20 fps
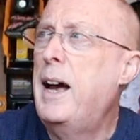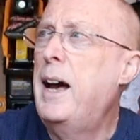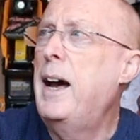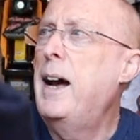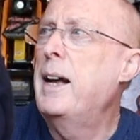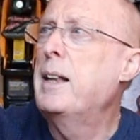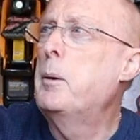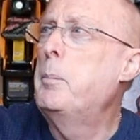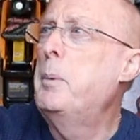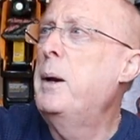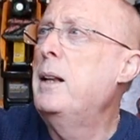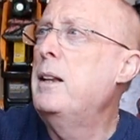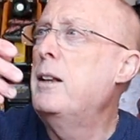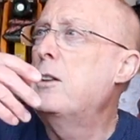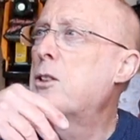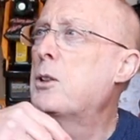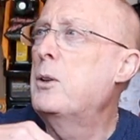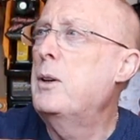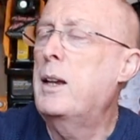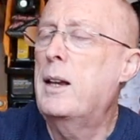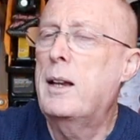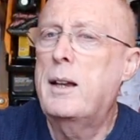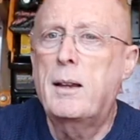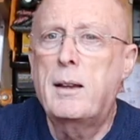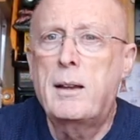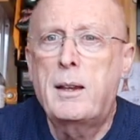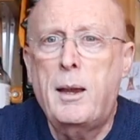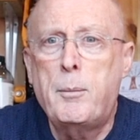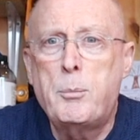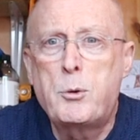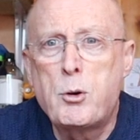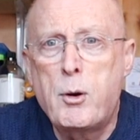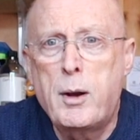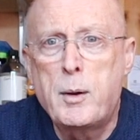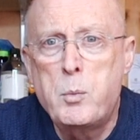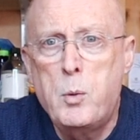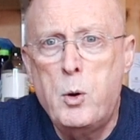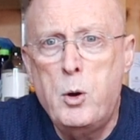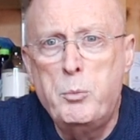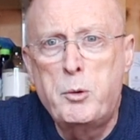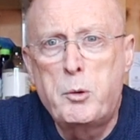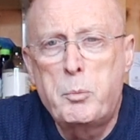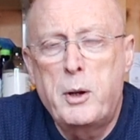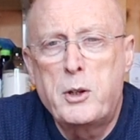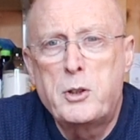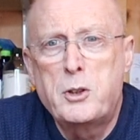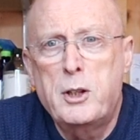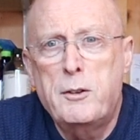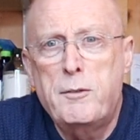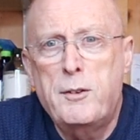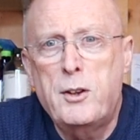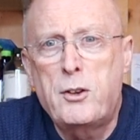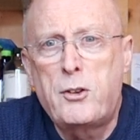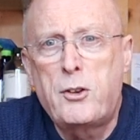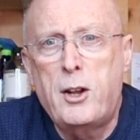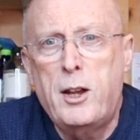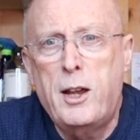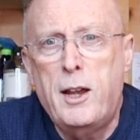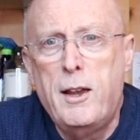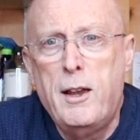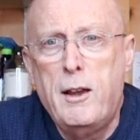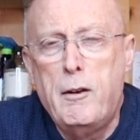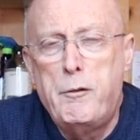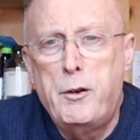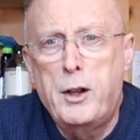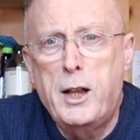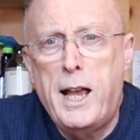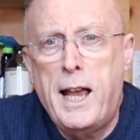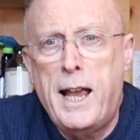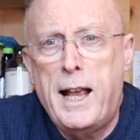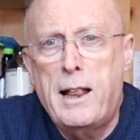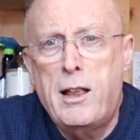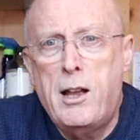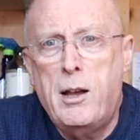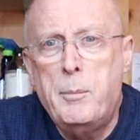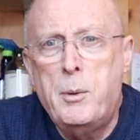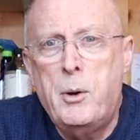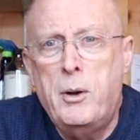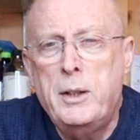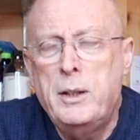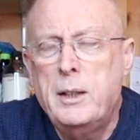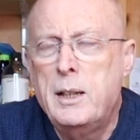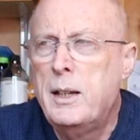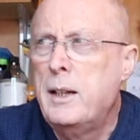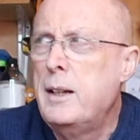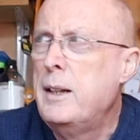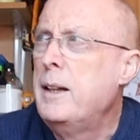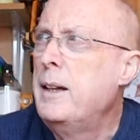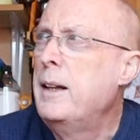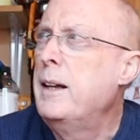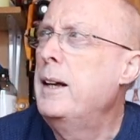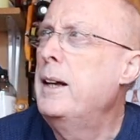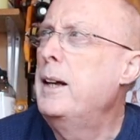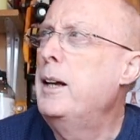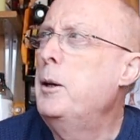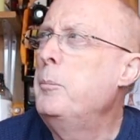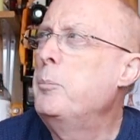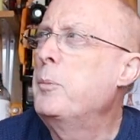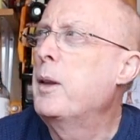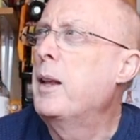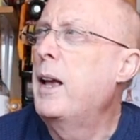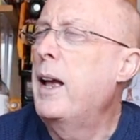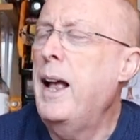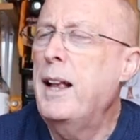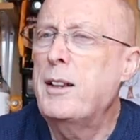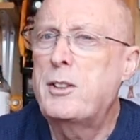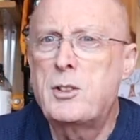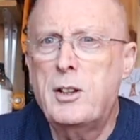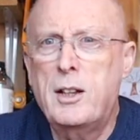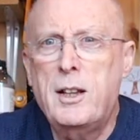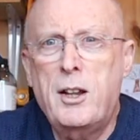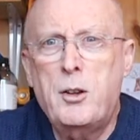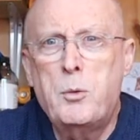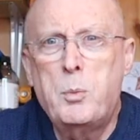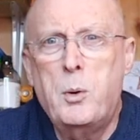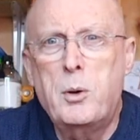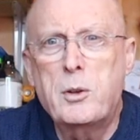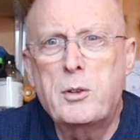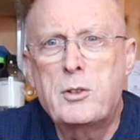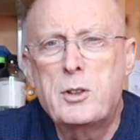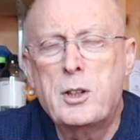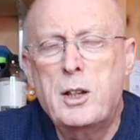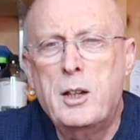add a beanie to it. Keeps your head warm, especially if it's full of hair like mine. Actually that's what